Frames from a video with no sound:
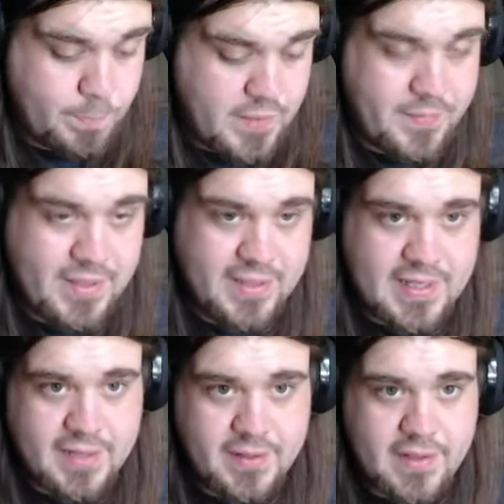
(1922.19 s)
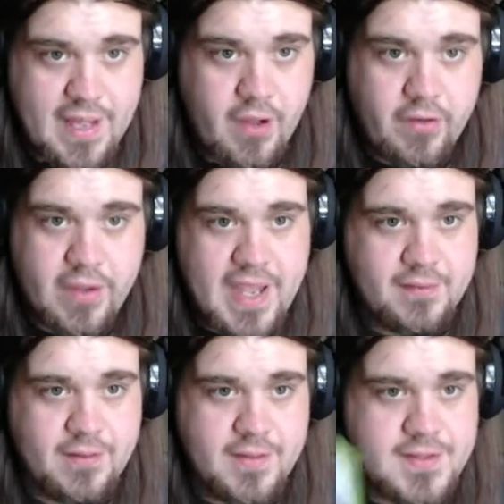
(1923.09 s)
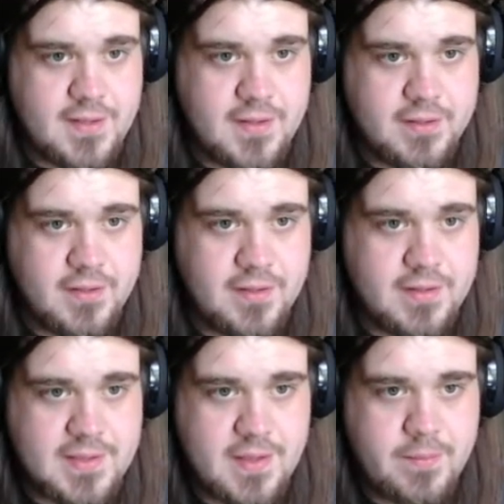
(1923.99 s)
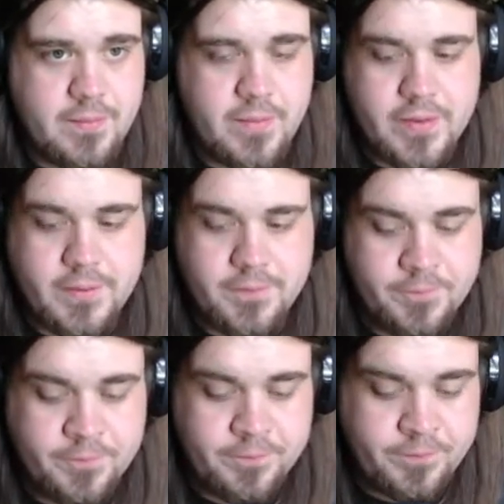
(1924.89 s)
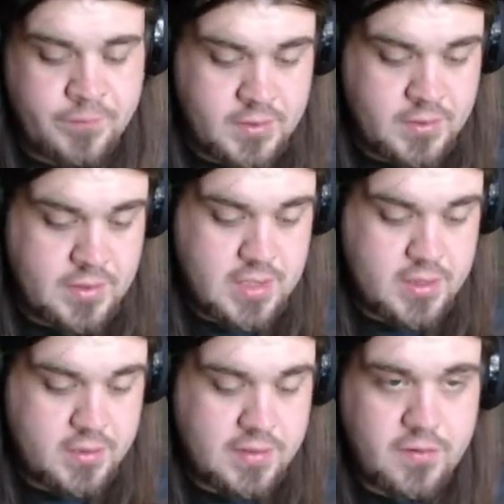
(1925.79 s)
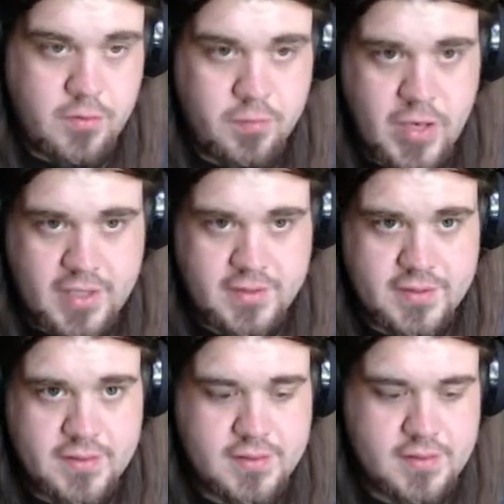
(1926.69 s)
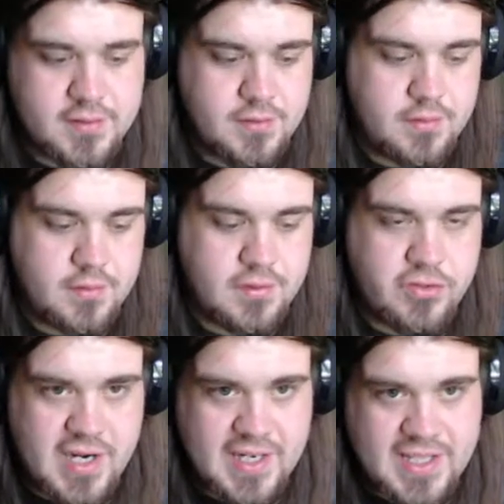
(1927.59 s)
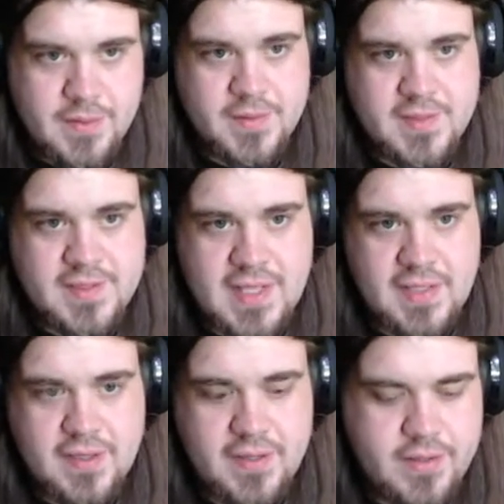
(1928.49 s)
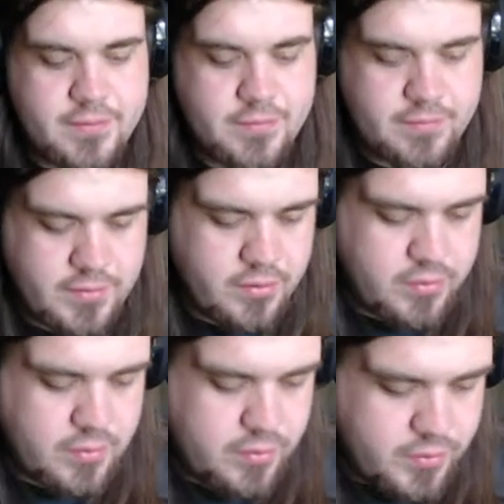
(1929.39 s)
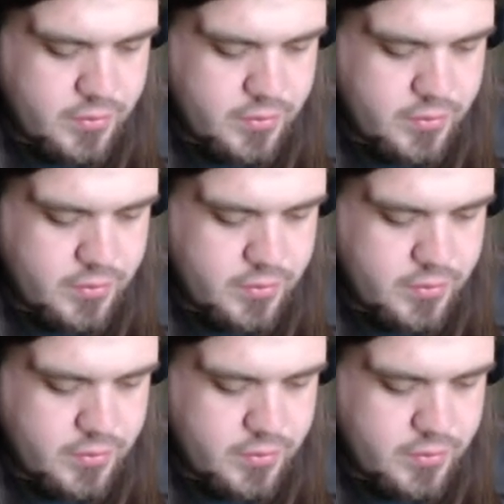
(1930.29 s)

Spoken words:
I mean, all the handling sucked on this game, but if you practice, try to keep a steady thumb, you'll do